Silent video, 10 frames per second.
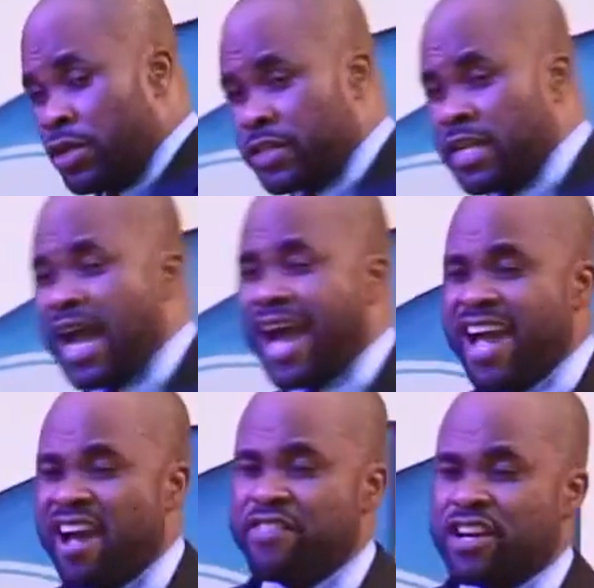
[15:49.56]
You see, I
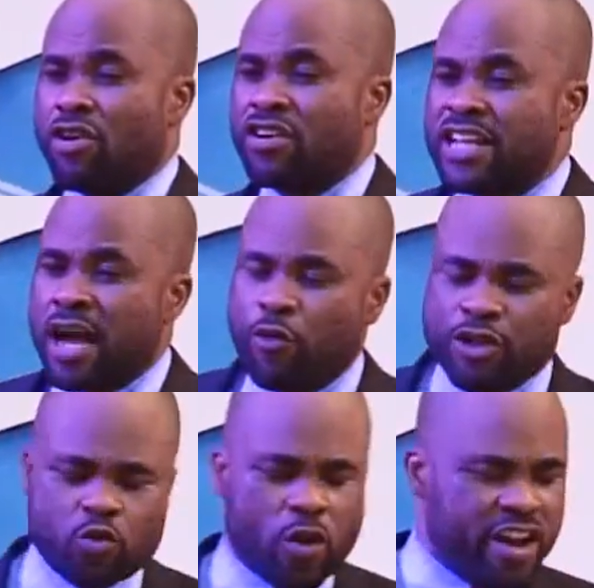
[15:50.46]
have a daughter who
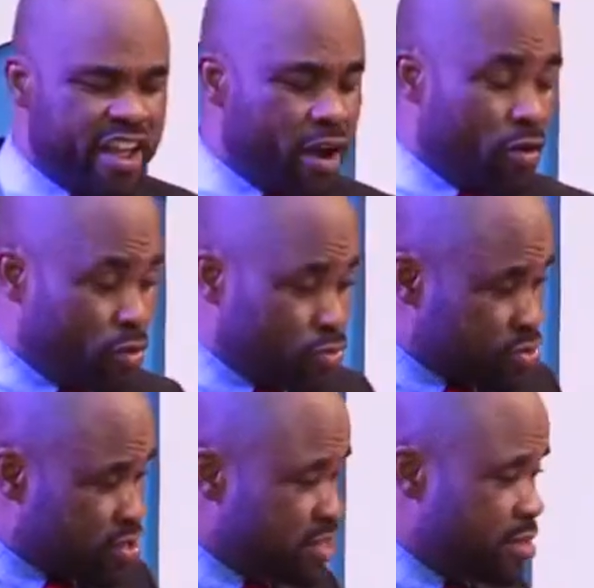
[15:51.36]
is one year
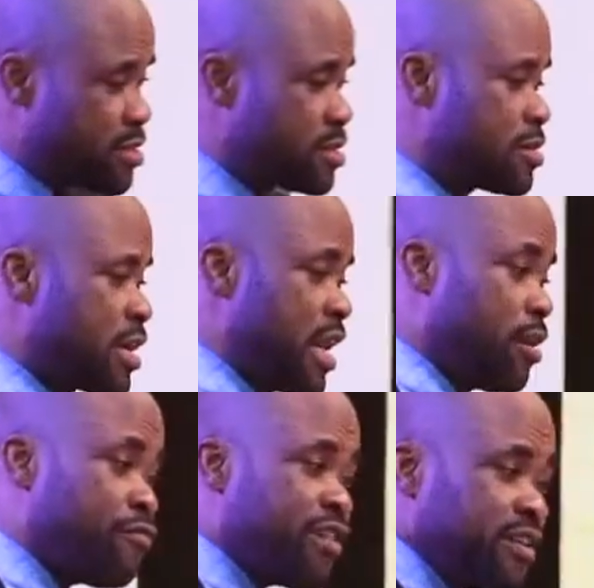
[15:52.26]
old. I
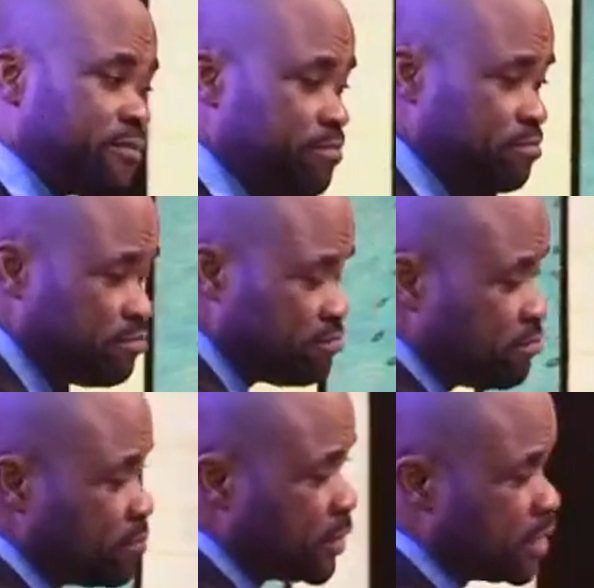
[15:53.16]
love her,
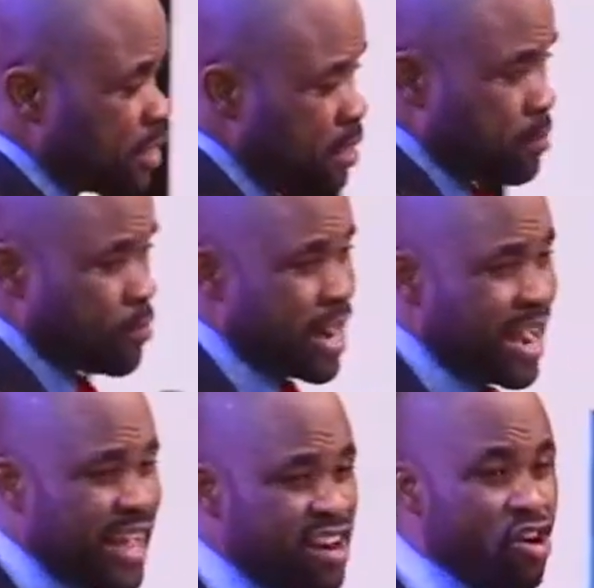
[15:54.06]
but I
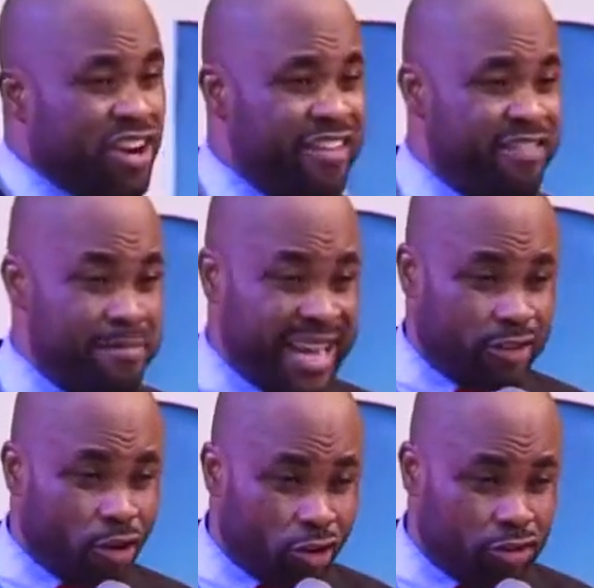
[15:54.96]
cannot give her my
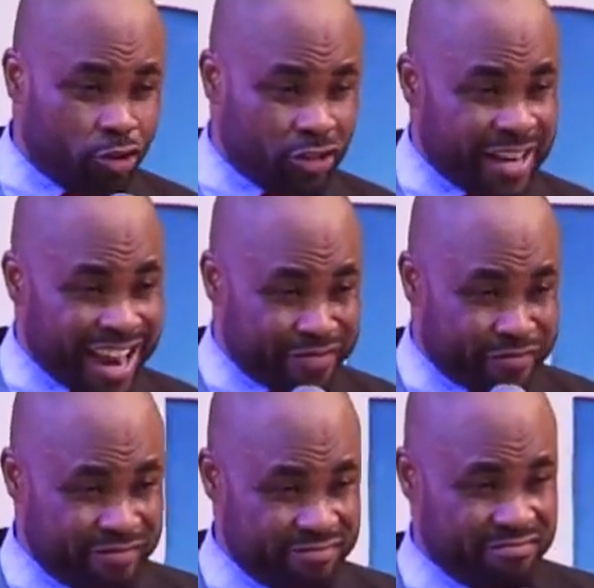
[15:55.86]
truck to drive.